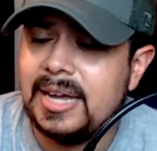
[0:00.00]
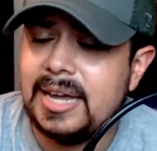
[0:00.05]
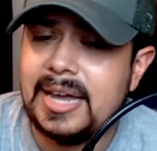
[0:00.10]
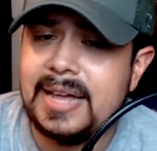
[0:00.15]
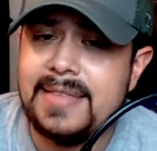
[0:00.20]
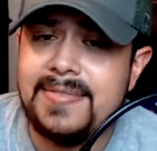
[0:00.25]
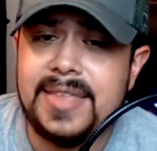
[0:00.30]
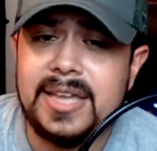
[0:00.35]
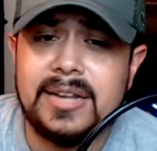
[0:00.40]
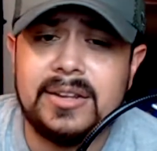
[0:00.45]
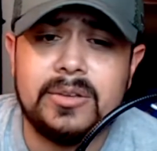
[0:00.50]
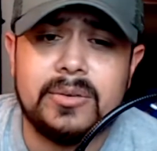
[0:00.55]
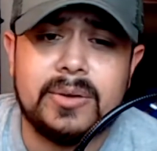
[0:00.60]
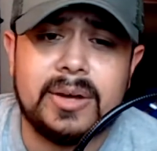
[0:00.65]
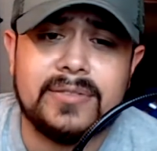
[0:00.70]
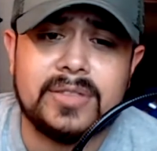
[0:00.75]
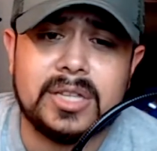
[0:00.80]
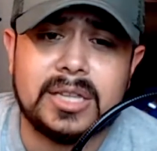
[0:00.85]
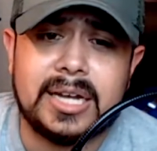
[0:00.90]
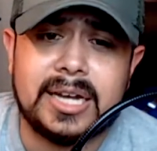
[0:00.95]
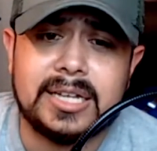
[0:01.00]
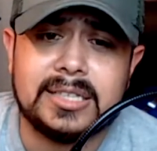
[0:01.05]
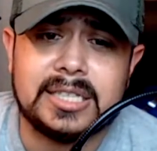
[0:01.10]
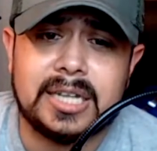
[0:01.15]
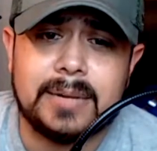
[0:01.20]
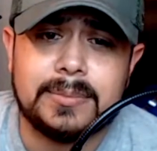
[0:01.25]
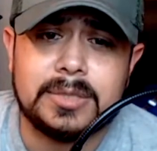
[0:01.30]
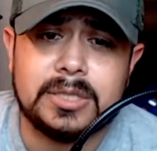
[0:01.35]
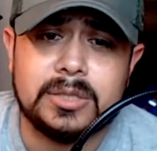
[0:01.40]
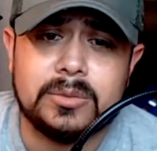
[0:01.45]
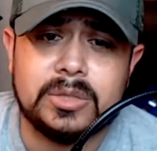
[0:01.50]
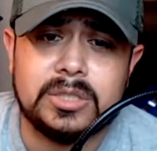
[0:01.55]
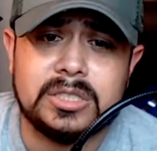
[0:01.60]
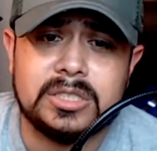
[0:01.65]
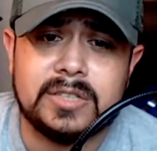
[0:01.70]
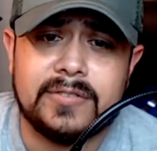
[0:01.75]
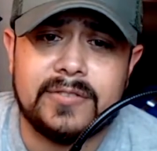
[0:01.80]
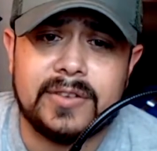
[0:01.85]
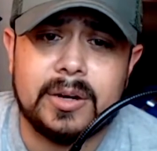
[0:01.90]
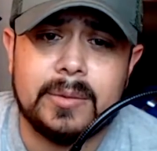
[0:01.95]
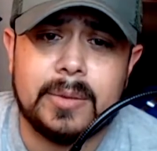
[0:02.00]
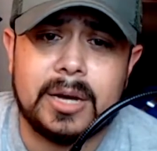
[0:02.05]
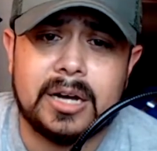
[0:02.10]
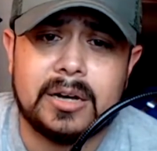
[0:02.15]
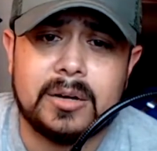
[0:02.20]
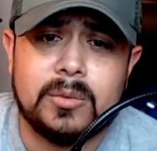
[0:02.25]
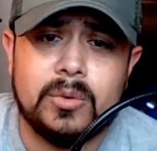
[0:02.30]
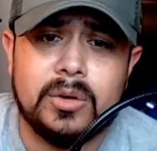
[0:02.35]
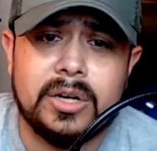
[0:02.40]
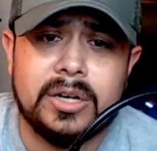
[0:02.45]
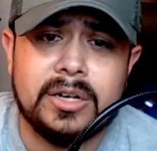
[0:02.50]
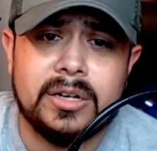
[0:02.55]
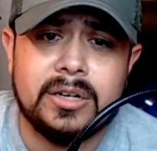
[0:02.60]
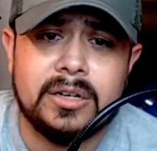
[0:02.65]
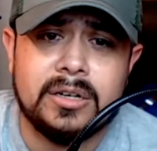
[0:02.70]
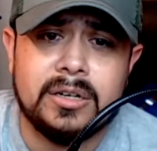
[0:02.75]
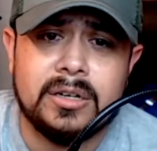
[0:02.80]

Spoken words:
And then you have the last option, which is the very bottom one,